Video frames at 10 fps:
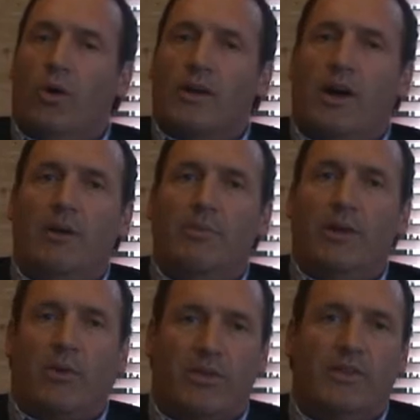or a
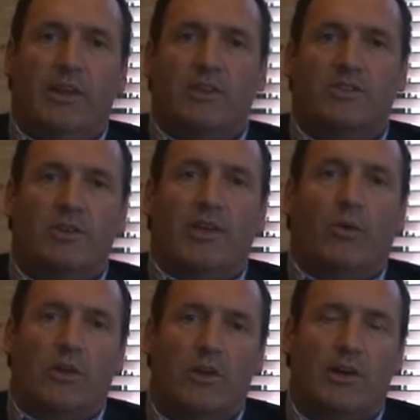company within the industry
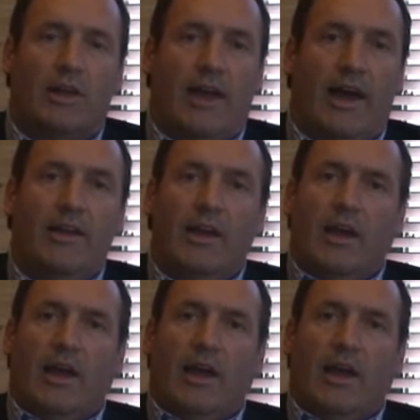that we're looking at